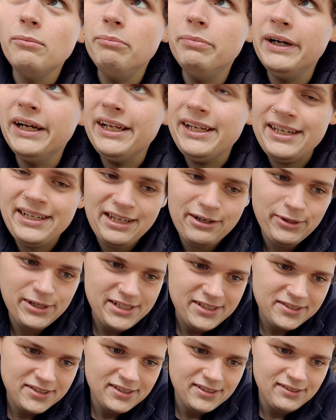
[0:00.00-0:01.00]
But
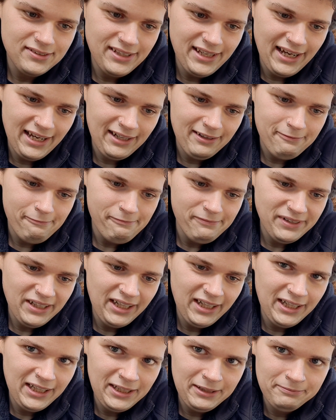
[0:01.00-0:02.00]
anyways, yeah.
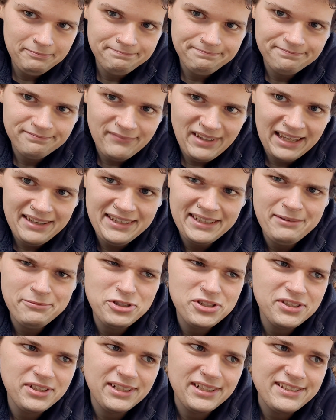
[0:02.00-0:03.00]
I think
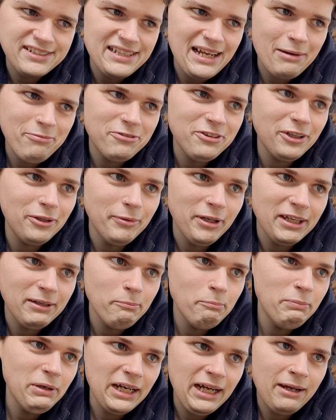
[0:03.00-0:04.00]
I'm just gonna stop
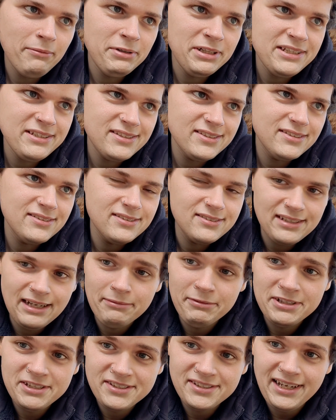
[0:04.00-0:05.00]
filming, but I'm
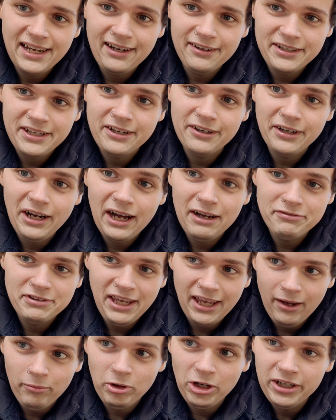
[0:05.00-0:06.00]
gonna stay out here off
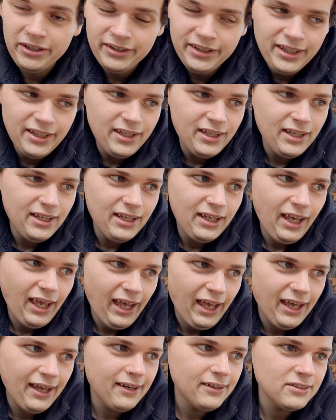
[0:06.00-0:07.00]
camera
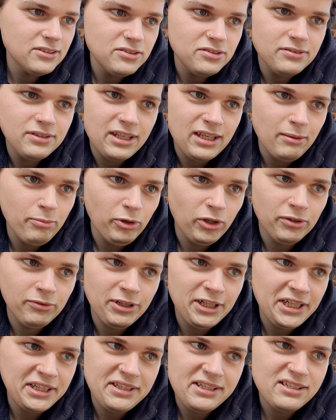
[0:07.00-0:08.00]
and keep on
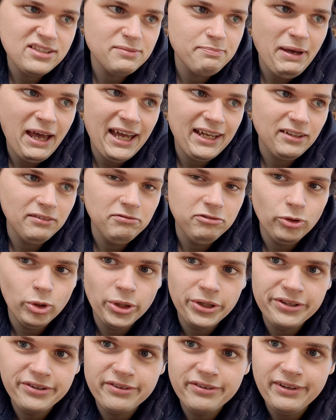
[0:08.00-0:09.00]
running these back and
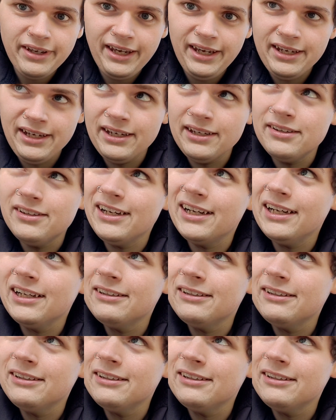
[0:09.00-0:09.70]
forth and